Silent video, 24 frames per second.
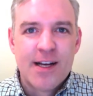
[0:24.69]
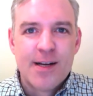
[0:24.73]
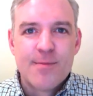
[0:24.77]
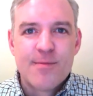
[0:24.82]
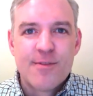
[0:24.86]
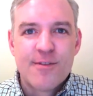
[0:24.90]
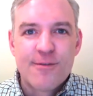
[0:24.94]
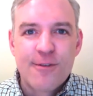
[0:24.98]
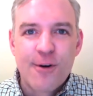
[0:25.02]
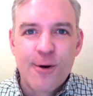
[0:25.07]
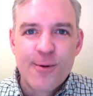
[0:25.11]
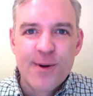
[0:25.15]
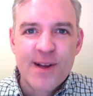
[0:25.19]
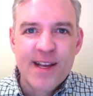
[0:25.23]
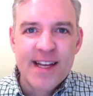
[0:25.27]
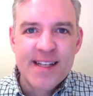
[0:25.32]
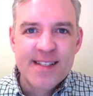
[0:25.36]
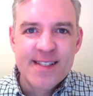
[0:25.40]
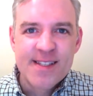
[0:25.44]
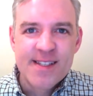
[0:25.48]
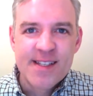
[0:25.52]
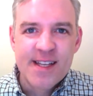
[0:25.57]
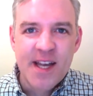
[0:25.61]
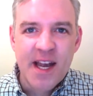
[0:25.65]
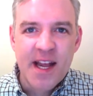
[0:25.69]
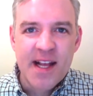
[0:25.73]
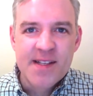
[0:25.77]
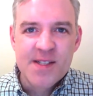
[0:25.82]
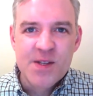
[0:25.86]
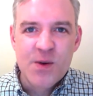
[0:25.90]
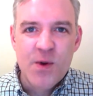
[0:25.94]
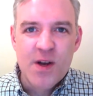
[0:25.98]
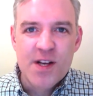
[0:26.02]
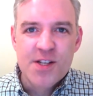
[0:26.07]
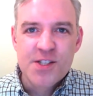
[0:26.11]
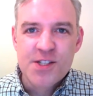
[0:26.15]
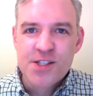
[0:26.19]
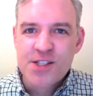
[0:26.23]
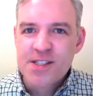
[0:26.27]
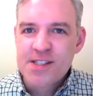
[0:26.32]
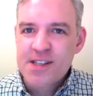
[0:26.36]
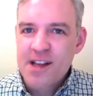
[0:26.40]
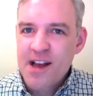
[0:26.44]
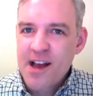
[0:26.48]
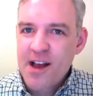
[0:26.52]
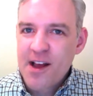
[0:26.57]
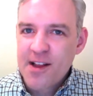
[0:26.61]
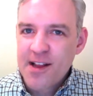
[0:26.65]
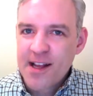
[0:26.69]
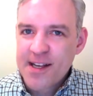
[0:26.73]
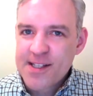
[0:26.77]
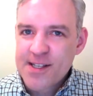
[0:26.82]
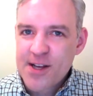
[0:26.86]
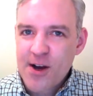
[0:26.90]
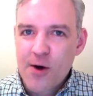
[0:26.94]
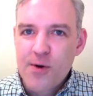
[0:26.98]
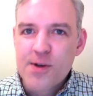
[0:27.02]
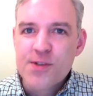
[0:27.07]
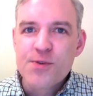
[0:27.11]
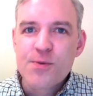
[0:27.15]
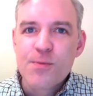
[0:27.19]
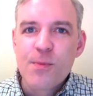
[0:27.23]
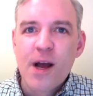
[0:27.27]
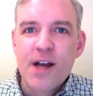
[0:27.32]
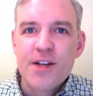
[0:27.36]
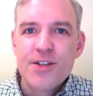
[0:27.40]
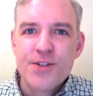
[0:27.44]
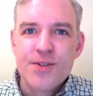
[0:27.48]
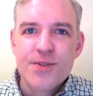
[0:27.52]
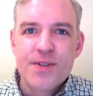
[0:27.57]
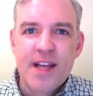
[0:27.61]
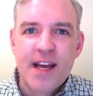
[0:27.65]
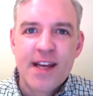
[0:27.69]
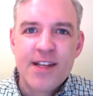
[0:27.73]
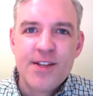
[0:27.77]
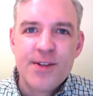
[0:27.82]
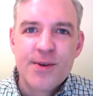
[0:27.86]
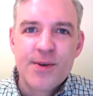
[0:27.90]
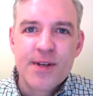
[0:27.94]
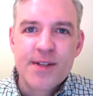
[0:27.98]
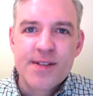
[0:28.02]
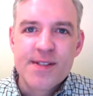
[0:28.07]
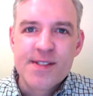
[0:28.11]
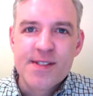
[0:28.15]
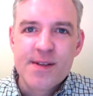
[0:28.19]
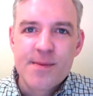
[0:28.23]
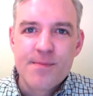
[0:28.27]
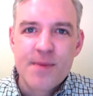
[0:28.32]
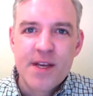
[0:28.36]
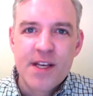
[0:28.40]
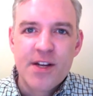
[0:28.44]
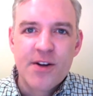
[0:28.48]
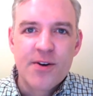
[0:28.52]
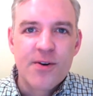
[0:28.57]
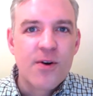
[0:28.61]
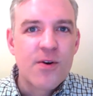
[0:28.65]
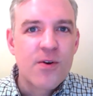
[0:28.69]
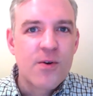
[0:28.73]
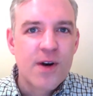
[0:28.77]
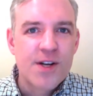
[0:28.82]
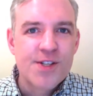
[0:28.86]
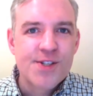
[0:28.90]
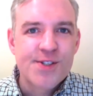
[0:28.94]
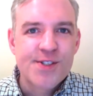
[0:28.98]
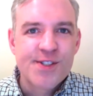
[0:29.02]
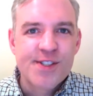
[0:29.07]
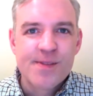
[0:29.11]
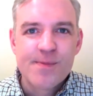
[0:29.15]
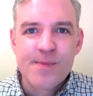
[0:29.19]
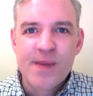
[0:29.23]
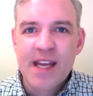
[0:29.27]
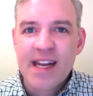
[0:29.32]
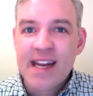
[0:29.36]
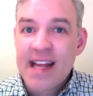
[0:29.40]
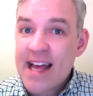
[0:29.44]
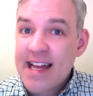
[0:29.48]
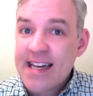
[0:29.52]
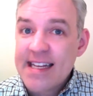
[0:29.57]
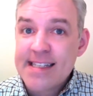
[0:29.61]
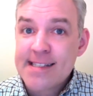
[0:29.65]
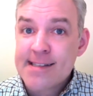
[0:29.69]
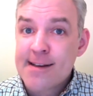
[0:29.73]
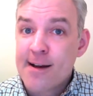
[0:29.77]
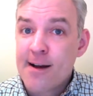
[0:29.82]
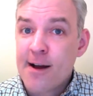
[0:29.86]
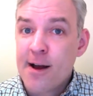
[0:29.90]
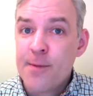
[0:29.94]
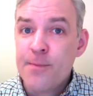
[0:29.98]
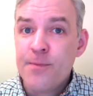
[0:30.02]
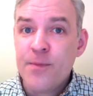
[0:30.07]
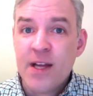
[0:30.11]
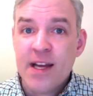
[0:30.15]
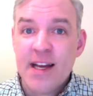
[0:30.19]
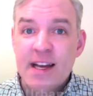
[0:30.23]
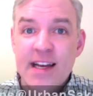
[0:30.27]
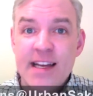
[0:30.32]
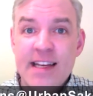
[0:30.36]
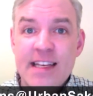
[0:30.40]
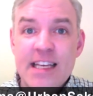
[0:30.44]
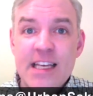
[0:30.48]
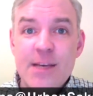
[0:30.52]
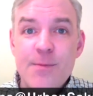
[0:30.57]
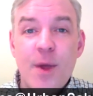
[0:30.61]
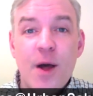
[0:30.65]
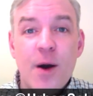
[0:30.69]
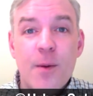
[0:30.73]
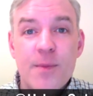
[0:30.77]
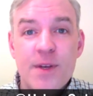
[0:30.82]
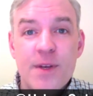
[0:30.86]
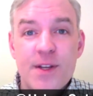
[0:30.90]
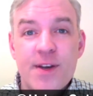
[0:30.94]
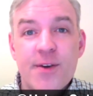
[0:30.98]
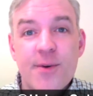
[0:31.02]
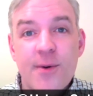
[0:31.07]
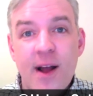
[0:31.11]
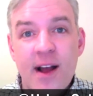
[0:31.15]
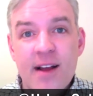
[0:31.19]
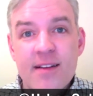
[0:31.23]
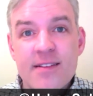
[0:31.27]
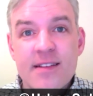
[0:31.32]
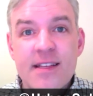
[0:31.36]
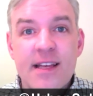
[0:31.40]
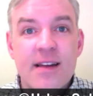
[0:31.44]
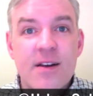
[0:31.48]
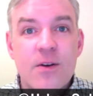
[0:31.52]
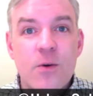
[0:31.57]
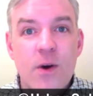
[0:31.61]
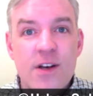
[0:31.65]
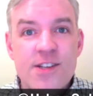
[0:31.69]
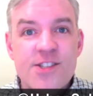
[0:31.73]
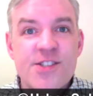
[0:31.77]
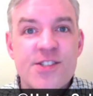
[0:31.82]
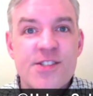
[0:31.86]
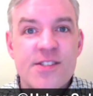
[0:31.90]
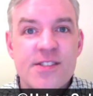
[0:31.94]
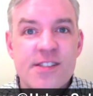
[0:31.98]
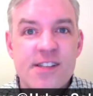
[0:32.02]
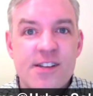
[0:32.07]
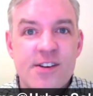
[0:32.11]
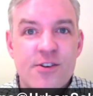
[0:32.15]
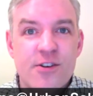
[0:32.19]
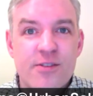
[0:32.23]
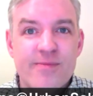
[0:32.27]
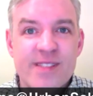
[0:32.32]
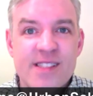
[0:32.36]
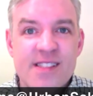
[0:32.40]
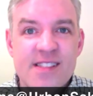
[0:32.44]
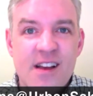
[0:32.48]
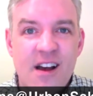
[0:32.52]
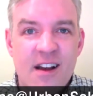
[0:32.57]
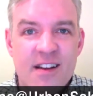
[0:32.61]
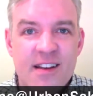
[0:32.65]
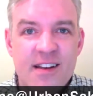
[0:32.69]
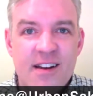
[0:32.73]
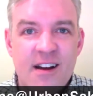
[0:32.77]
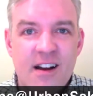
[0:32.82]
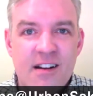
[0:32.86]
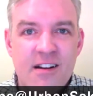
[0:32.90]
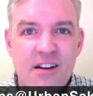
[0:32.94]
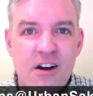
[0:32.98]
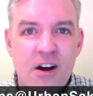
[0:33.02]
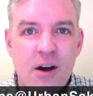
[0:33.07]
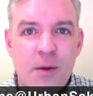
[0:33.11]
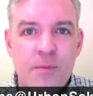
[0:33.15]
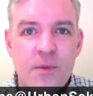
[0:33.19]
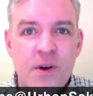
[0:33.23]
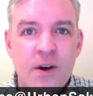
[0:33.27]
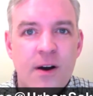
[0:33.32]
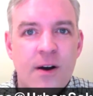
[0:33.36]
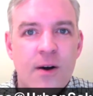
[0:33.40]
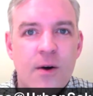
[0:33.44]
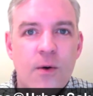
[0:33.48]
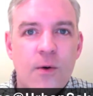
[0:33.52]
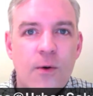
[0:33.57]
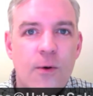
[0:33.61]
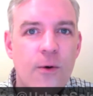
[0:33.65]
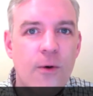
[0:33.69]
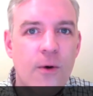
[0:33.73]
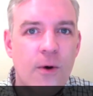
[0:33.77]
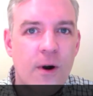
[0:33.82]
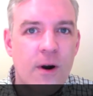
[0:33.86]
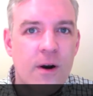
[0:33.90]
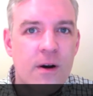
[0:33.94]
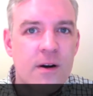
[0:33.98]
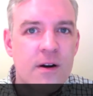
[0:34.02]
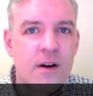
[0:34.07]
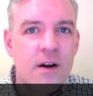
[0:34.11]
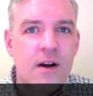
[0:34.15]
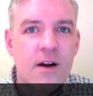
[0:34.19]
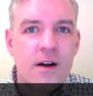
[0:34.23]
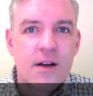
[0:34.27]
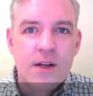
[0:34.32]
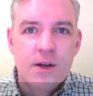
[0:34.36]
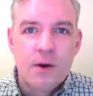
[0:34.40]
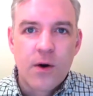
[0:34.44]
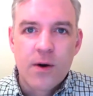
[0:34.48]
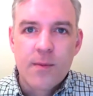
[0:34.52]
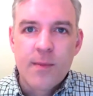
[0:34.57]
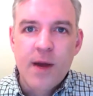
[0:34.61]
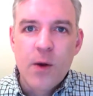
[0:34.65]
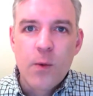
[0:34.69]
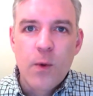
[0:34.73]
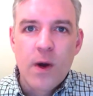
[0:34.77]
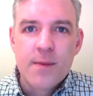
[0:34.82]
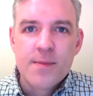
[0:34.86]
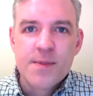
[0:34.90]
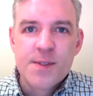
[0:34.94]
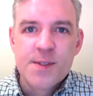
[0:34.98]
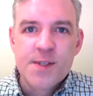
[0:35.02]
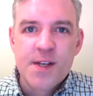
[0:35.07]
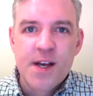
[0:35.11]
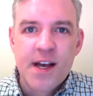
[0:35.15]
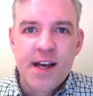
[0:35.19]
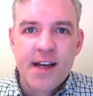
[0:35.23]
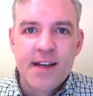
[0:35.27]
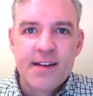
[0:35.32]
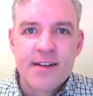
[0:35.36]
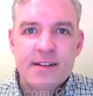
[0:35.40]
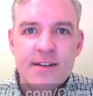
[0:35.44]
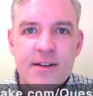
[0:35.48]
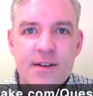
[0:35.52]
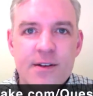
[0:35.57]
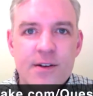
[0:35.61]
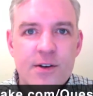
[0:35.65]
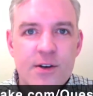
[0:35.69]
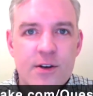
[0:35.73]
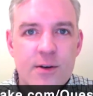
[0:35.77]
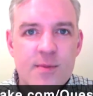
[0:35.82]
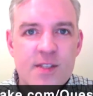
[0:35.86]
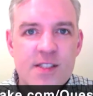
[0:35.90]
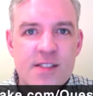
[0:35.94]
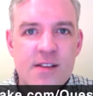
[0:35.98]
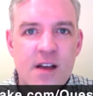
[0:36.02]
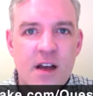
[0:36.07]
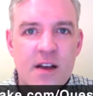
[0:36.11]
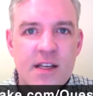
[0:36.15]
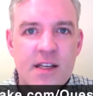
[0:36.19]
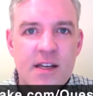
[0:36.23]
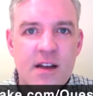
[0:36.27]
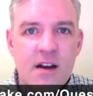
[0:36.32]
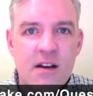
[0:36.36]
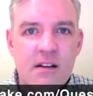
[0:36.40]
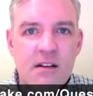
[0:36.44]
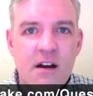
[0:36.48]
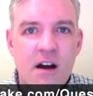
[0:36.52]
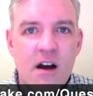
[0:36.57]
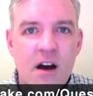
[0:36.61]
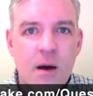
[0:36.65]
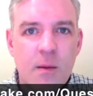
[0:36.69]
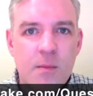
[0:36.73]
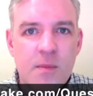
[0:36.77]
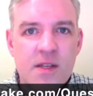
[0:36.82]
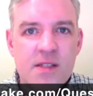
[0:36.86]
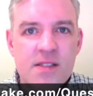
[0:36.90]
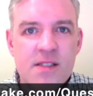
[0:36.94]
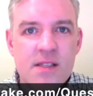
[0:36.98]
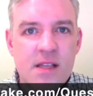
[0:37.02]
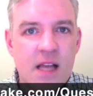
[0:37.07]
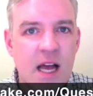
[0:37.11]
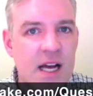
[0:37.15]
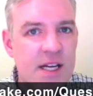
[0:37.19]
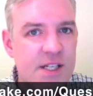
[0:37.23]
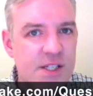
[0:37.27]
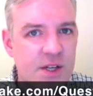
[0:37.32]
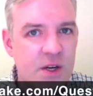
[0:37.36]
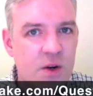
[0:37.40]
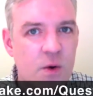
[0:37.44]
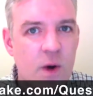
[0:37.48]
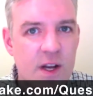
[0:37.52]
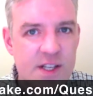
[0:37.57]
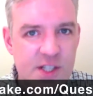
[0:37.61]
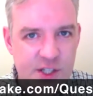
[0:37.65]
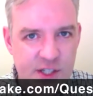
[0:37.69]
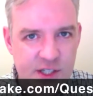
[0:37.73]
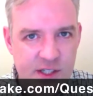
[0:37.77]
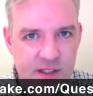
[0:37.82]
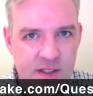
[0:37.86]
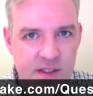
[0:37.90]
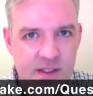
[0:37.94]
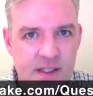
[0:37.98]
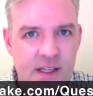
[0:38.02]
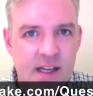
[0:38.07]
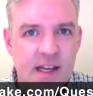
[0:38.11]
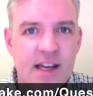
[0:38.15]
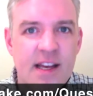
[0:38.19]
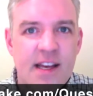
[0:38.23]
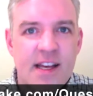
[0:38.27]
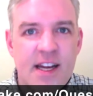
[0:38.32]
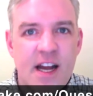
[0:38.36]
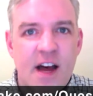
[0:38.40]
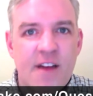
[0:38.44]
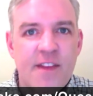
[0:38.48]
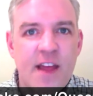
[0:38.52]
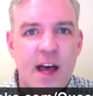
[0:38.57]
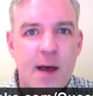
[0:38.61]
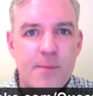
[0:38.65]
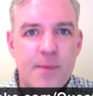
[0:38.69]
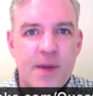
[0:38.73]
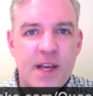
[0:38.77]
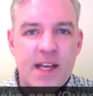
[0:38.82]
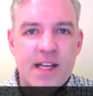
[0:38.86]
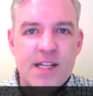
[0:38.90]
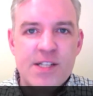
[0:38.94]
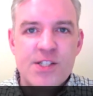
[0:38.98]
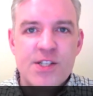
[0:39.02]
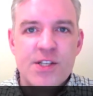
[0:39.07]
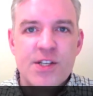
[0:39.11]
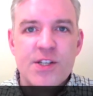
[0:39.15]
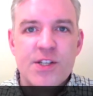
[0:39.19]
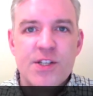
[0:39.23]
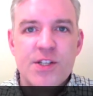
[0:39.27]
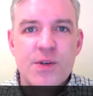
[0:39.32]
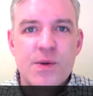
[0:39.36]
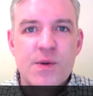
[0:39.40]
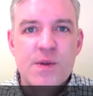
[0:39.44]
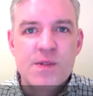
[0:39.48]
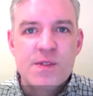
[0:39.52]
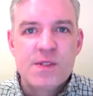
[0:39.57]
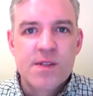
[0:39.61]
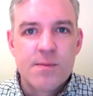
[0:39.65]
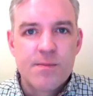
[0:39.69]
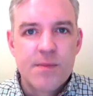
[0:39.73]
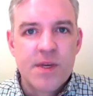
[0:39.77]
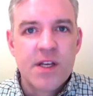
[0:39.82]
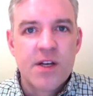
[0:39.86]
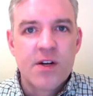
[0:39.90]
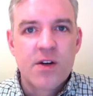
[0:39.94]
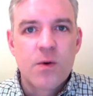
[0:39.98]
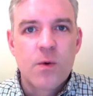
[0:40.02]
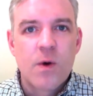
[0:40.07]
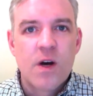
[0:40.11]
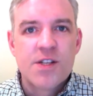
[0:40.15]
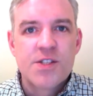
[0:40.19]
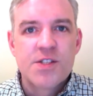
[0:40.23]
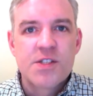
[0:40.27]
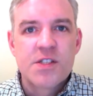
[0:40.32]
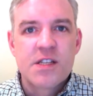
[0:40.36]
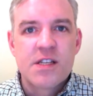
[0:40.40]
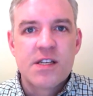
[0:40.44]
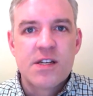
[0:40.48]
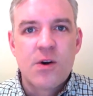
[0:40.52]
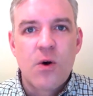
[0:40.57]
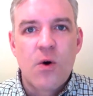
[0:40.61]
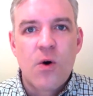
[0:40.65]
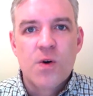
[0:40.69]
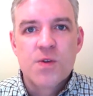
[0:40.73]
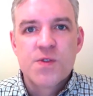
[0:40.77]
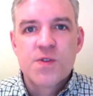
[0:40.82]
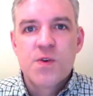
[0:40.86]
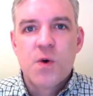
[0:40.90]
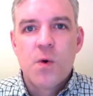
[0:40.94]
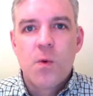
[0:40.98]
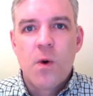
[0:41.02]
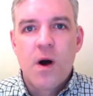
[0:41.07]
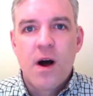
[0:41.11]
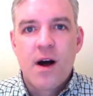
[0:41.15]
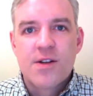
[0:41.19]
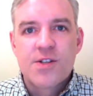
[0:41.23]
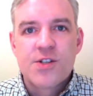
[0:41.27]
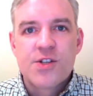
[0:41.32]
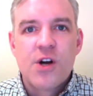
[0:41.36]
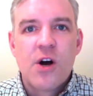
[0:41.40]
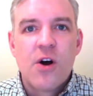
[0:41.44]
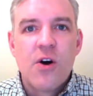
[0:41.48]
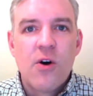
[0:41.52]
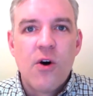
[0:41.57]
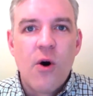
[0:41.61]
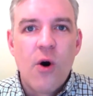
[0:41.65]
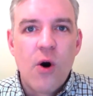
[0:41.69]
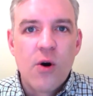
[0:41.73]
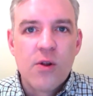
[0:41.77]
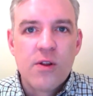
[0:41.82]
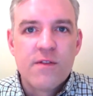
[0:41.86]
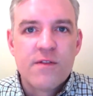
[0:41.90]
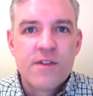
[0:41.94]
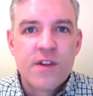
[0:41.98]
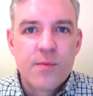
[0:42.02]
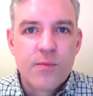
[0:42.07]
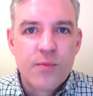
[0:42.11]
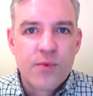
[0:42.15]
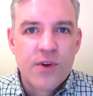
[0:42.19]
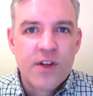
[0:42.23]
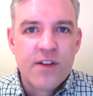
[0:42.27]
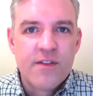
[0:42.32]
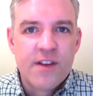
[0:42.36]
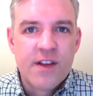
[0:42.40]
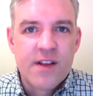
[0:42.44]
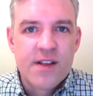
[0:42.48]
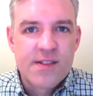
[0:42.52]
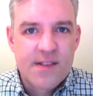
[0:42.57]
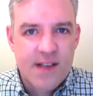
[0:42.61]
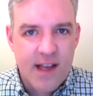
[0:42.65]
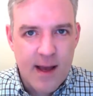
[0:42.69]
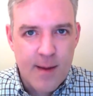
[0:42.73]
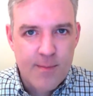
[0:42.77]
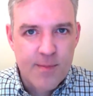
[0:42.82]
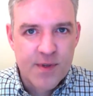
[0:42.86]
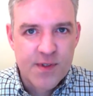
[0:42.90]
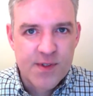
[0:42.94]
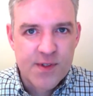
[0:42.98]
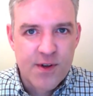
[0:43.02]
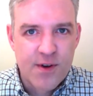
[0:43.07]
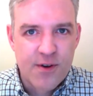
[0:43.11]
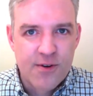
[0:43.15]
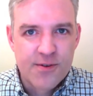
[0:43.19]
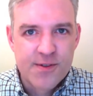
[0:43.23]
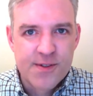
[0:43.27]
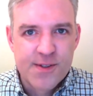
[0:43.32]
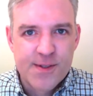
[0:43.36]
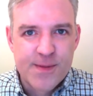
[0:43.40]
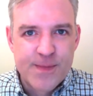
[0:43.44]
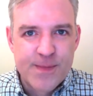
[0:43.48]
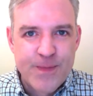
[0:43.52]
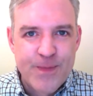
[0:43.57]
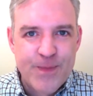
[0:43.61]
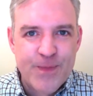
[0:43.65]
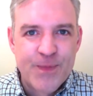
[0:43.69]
Before we get to today's questions, I like to always remind you that you can submit your own question to me at any time. Email me directly at questions@UrbanSake.com or go to my website UrbanSake.com/questions, and on that page you can submit your question and also watch all of the previous episodes.